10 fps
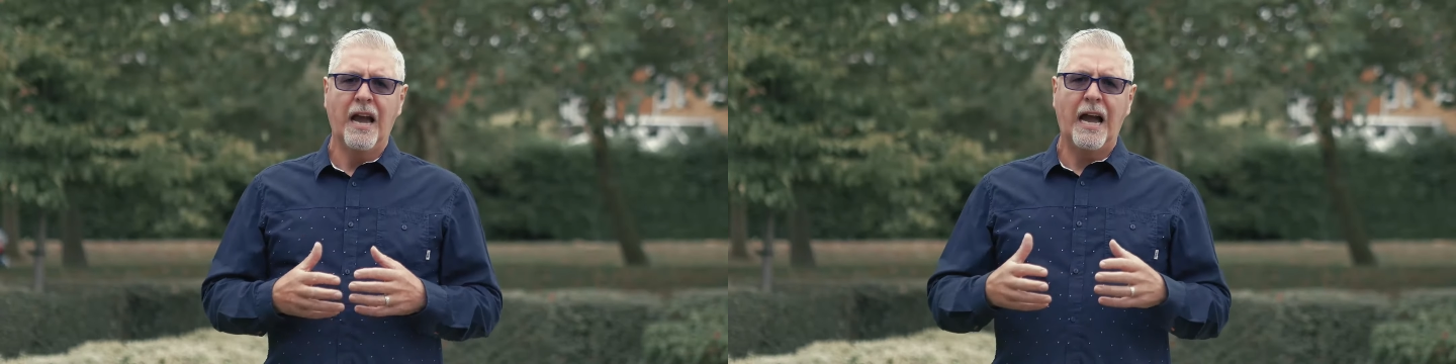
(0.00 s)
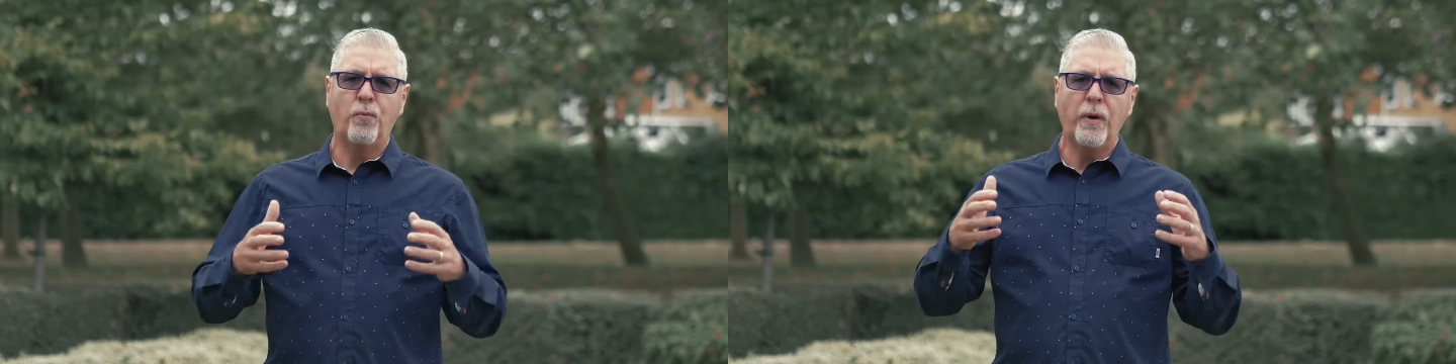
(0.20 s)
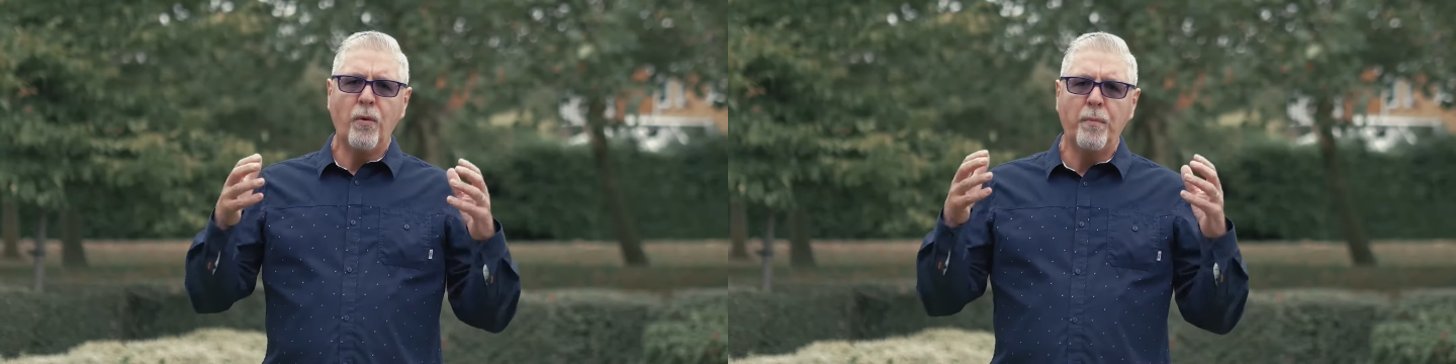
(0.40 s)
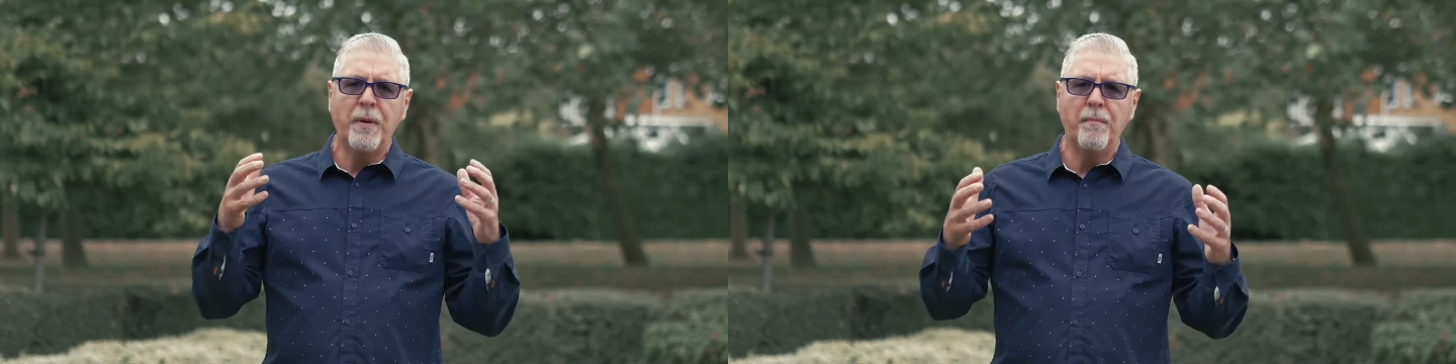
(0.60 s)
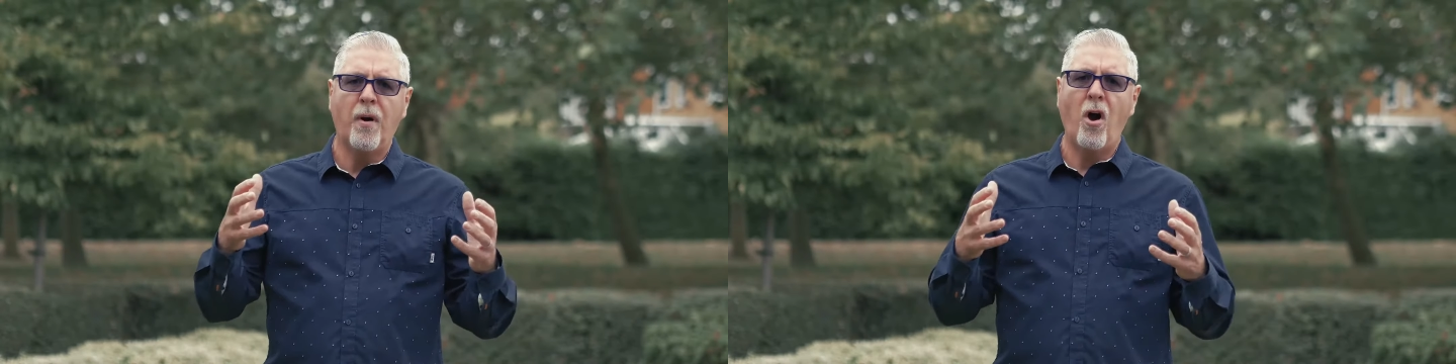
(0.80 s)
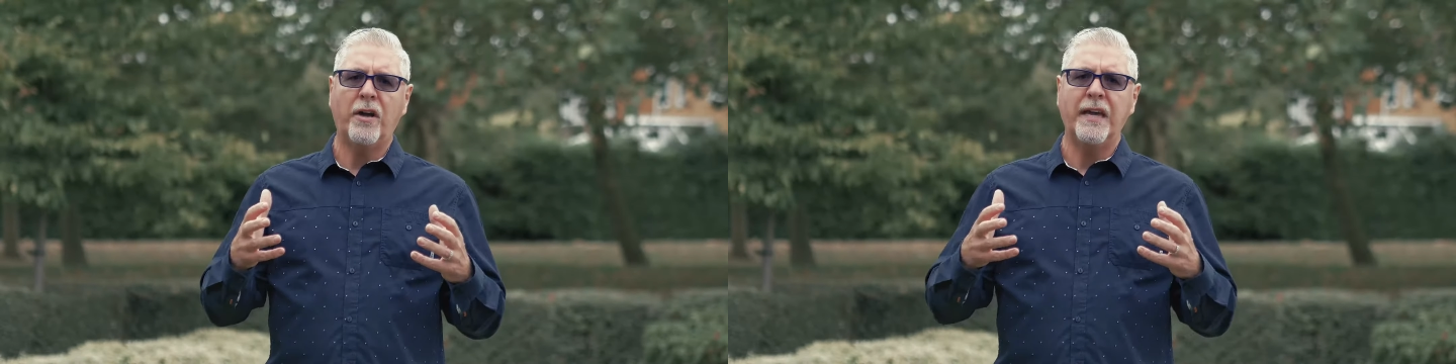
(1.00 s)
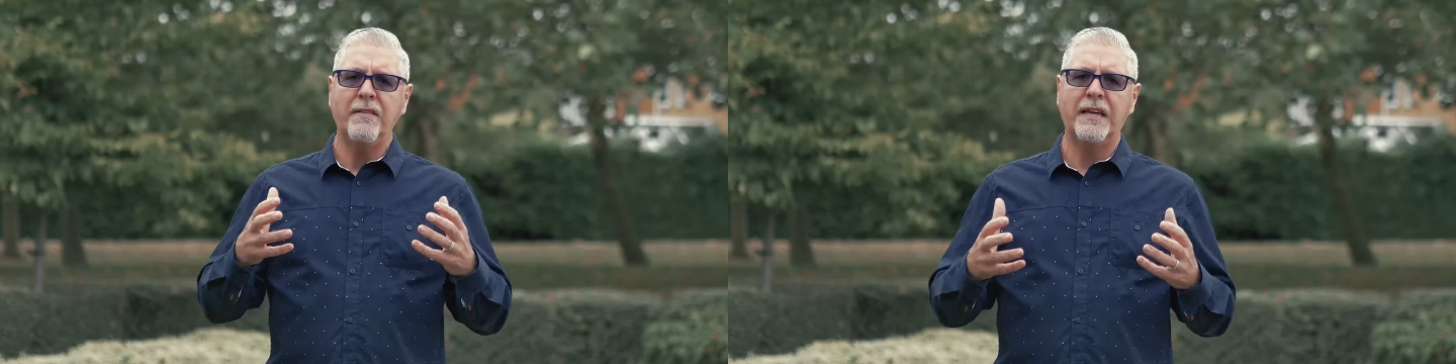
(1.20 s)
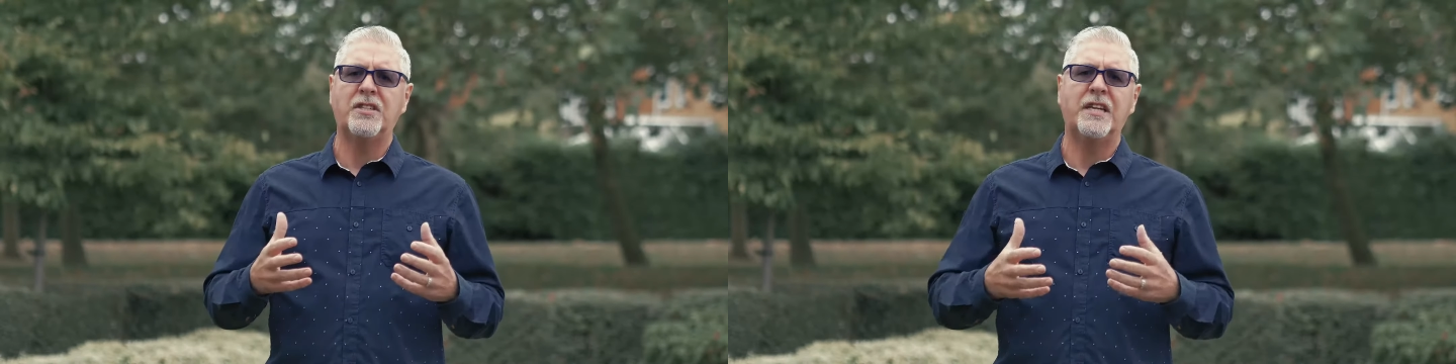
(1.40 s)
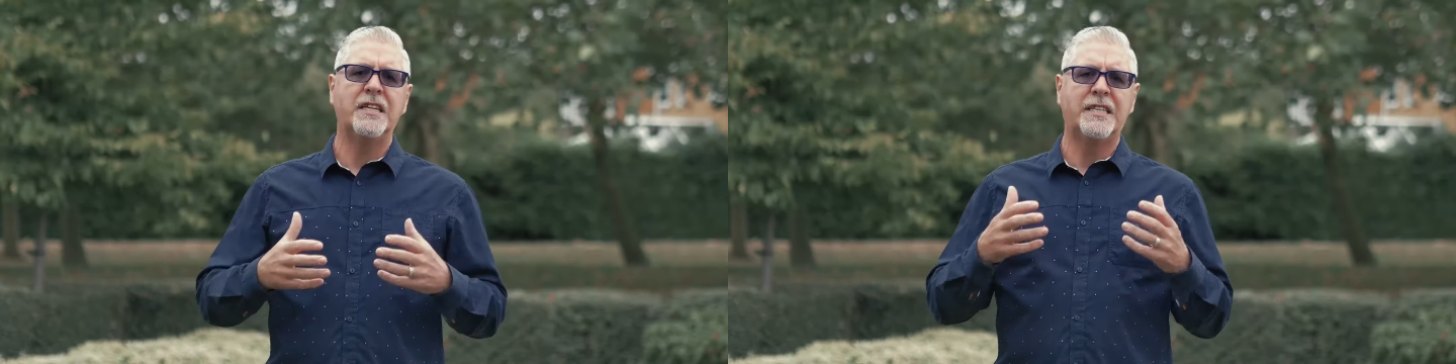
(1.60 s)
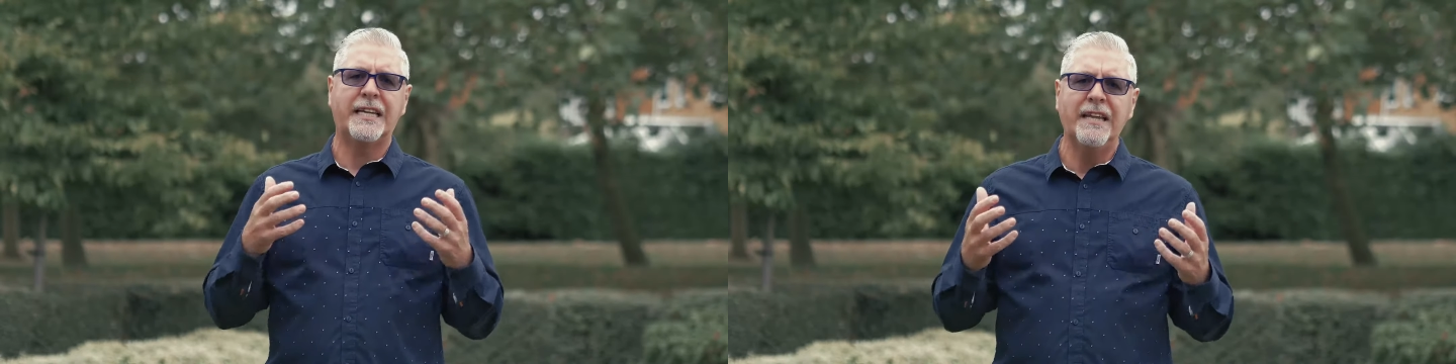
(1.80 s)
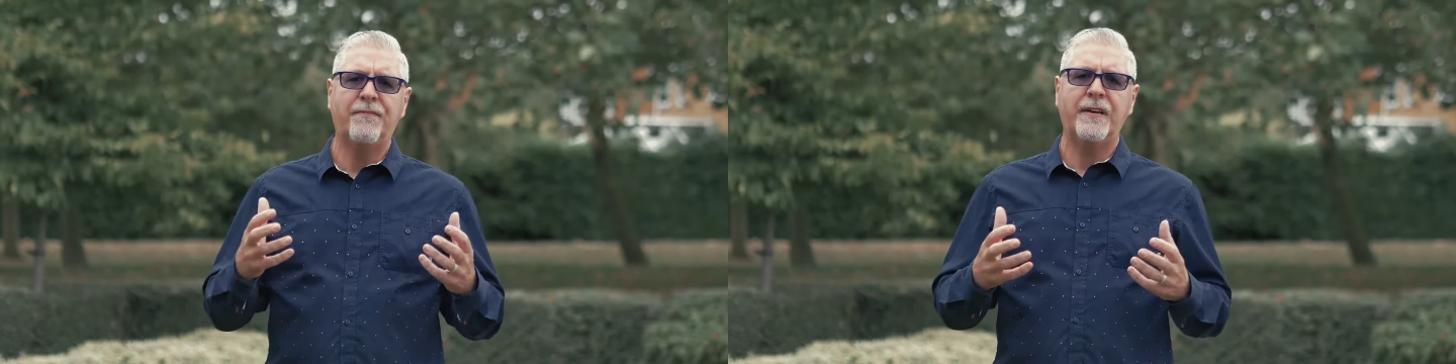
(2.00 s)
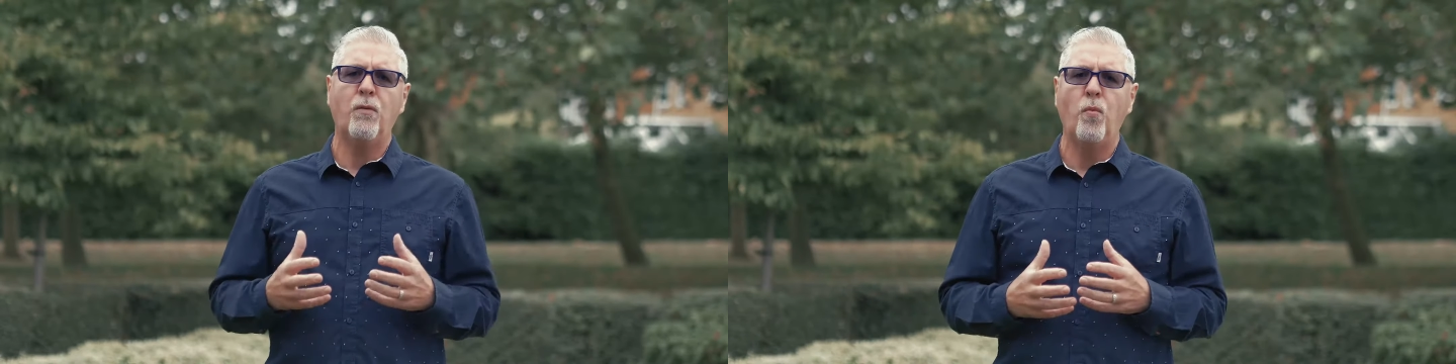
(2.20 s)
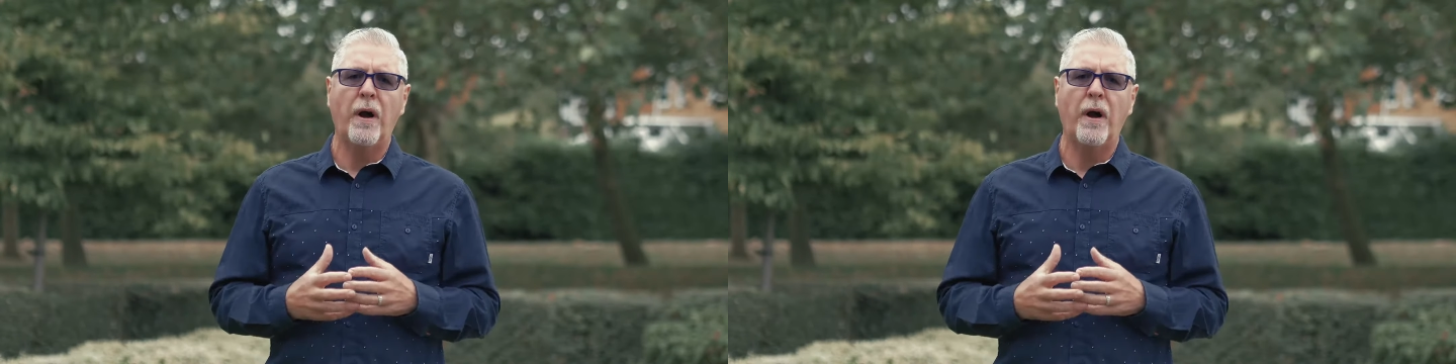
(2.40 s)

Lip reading: and we will be marking this in a significant